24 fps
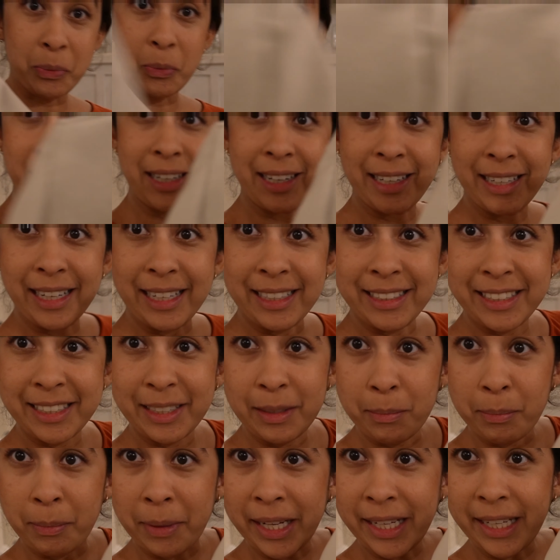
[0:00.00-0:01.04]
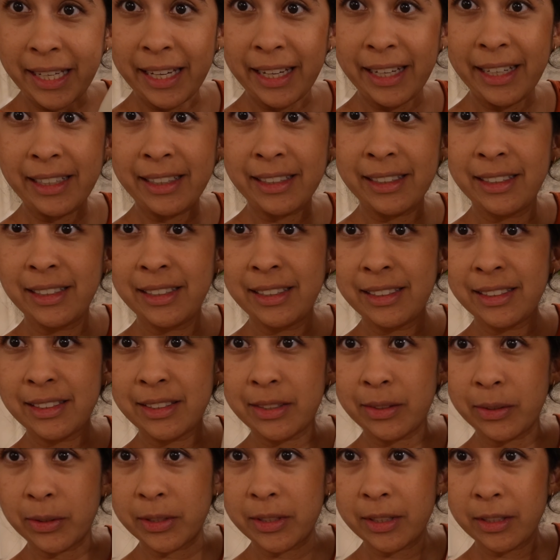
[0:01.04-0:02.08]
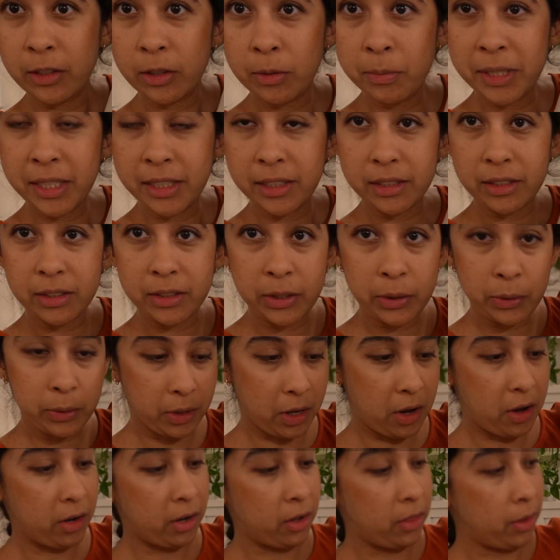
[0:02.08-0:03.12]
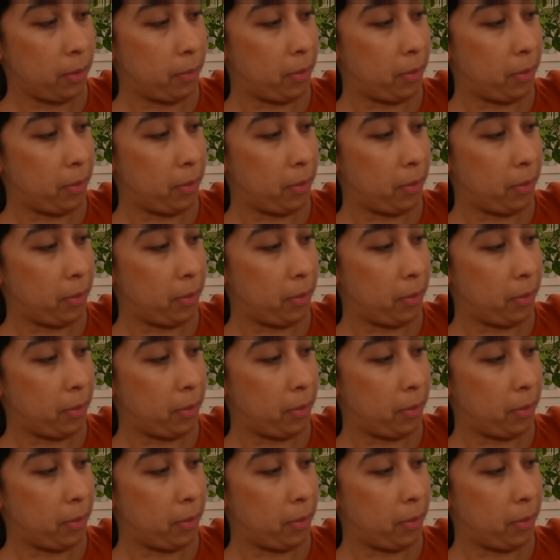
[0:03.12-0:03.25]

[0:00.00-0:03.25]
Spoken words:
what I ended up making. So it's a little bit too long on the